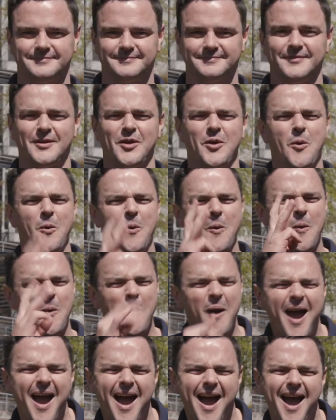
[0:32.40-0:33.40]
It's
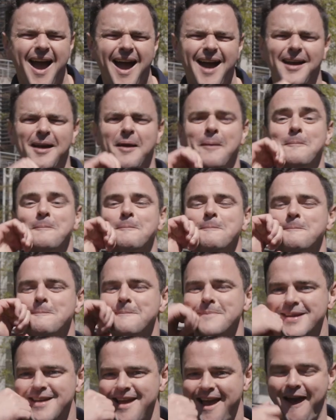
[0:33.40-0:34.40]
because of a particular
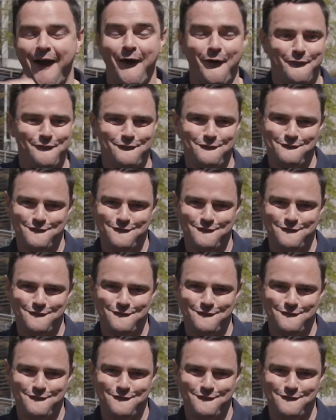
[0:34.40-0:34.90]
force.